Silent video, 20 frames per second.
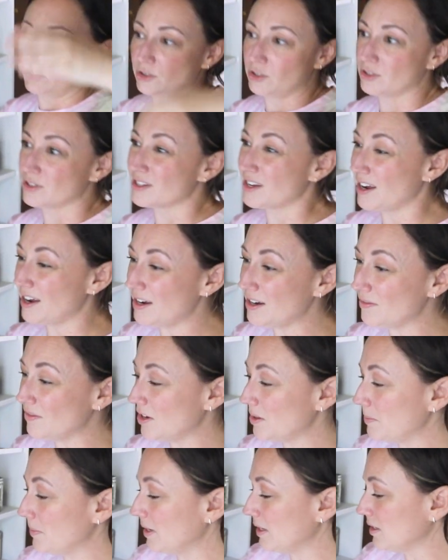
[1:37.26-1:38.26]
which is kind of
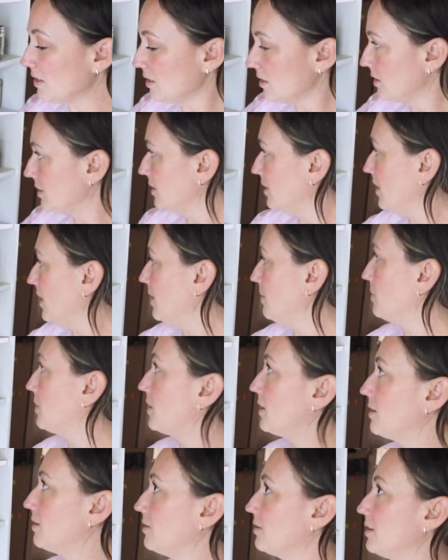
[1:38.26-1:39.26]
on my list today, but
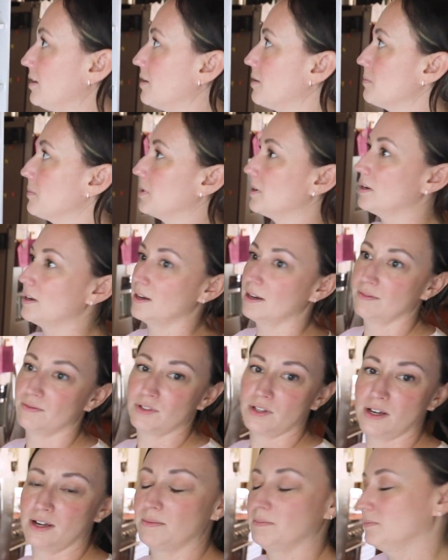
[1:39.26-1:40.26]
I don't think I'm gonna have
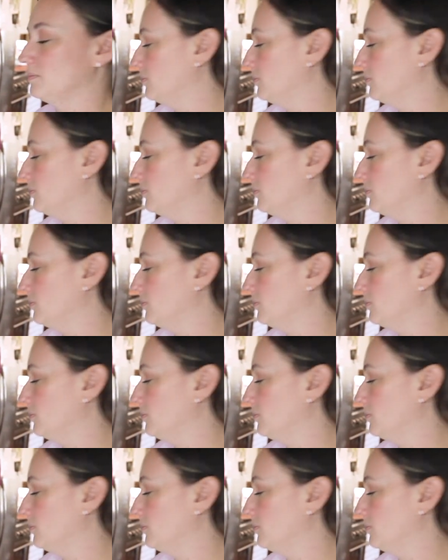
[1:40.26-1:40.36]
time.